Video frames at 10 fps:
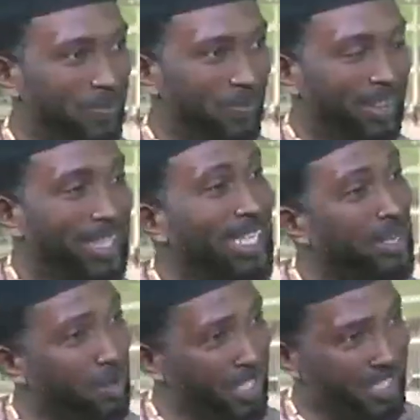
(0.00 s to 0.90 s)
that they
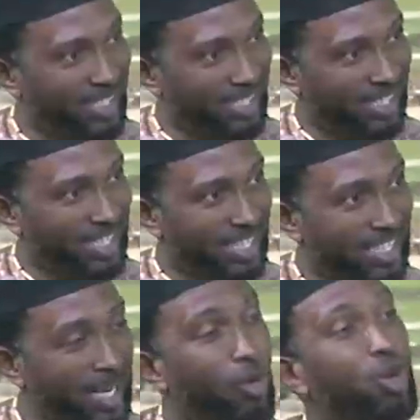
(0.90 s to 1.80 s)
read
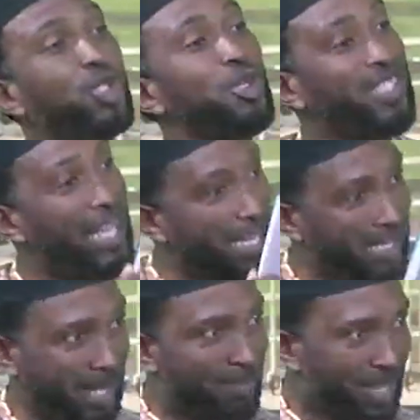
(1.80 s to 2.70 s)
that also say the
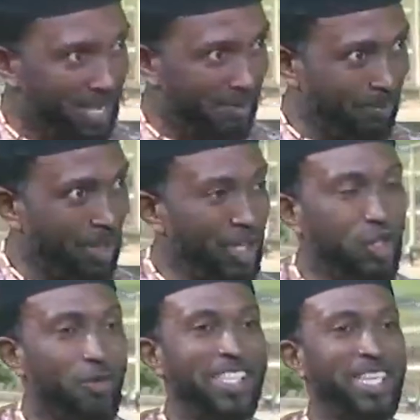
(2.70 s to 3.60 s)
same thing.
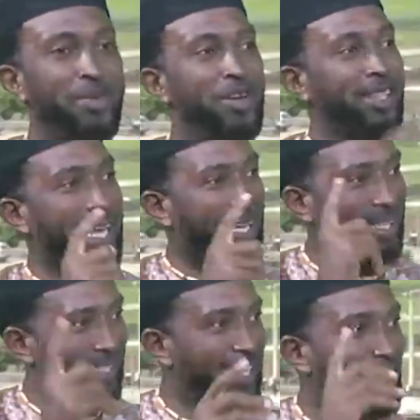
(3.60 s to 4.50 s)
So by the time you attack
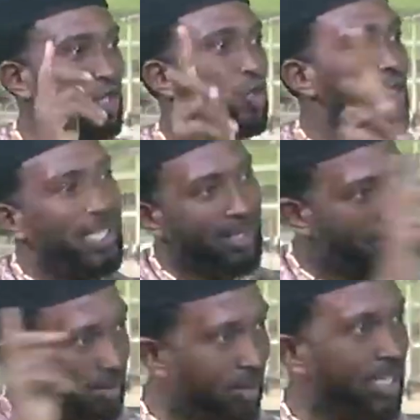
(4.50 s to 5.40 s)
this through this
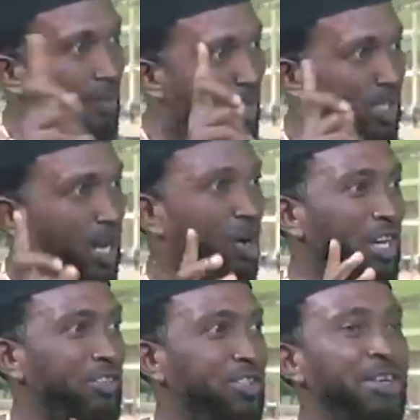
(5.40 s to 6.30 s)
three-dimensional
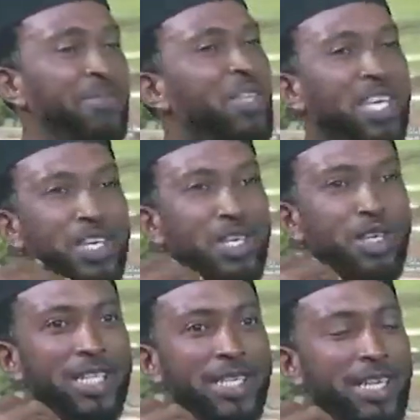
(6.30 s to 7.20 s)
cognitive,
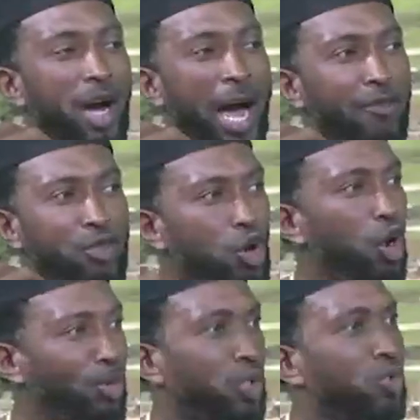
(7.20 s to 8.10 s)
you have no other
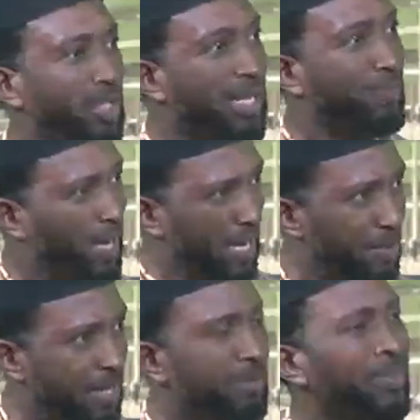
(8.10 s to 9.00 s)
option to start
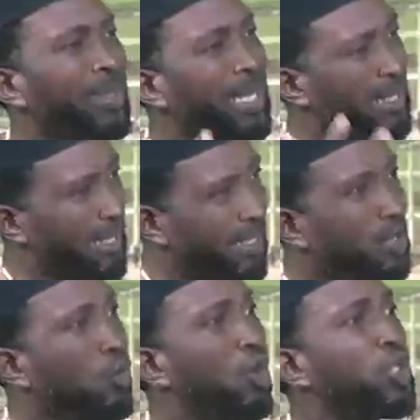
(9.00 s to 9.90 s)
believing that this is
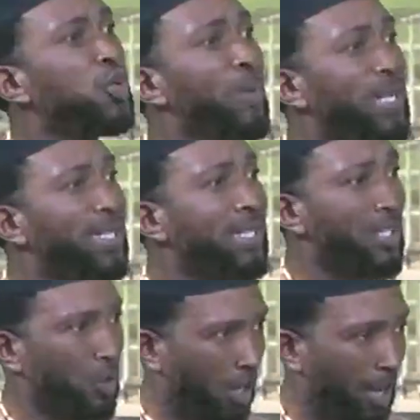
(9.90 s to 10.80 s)
what humanity
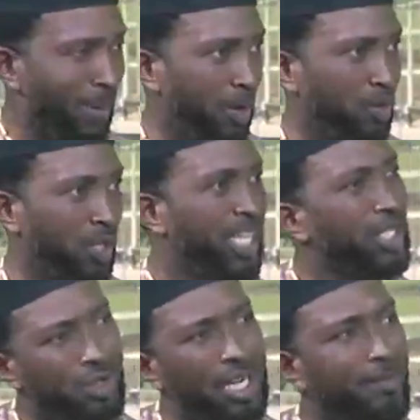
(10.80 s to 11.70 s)
is all about. It's
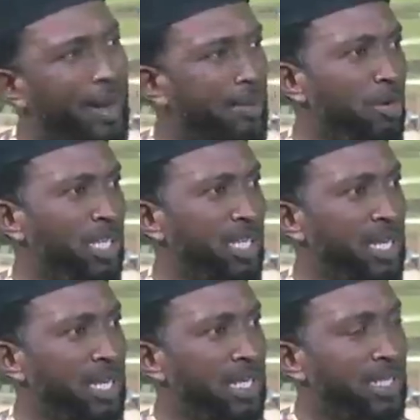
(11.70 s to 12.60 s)
not all about the money.
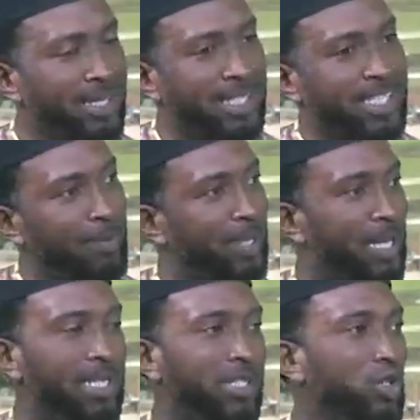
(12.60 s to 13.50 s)
There's a chapter
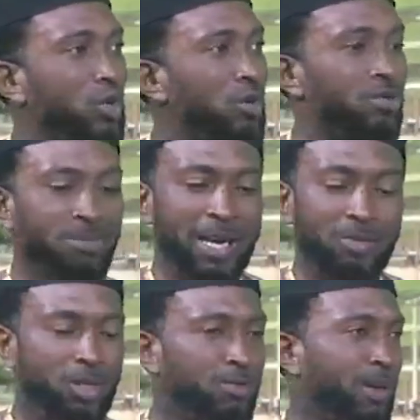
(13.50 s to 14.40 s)
that is
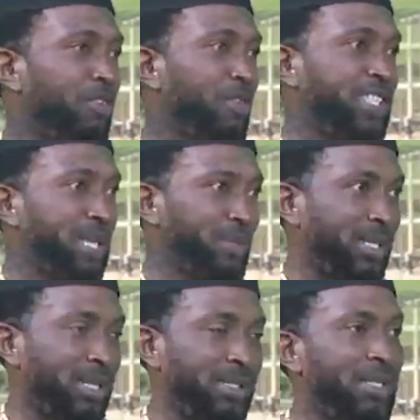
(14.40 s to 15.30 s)
one of my favorite
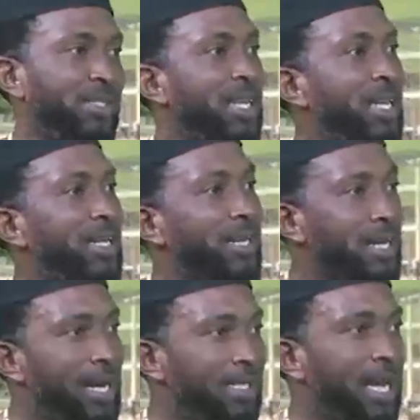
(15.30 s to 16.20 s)
chapters that says,
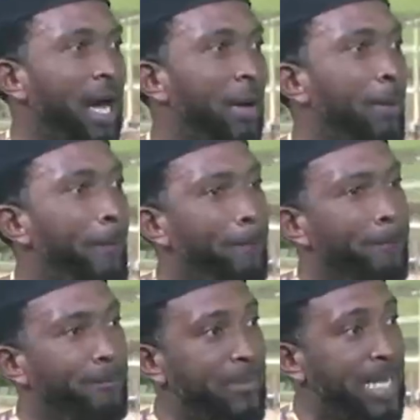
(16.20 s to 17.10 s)
leaders are
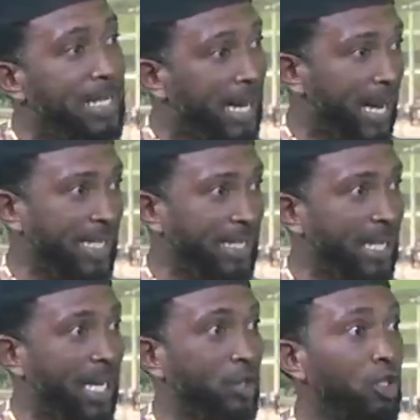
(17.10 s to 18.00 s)
mankind
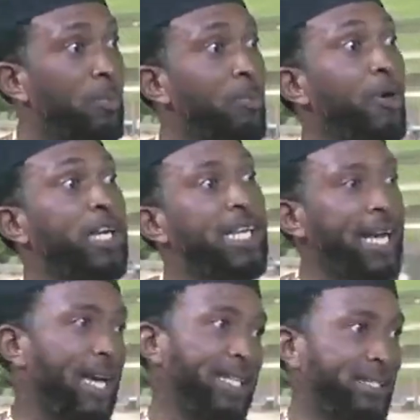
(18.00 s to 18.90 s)
and not money kind.